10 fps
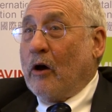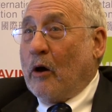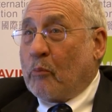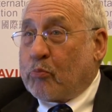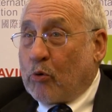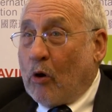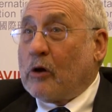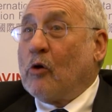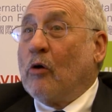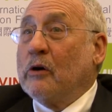a
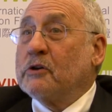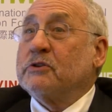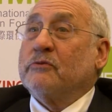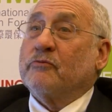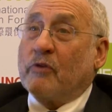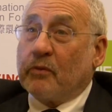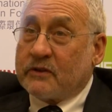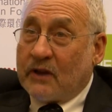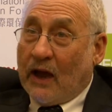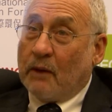broad coalition from the
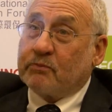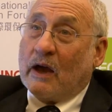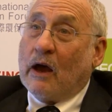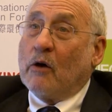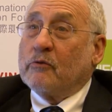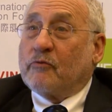top down,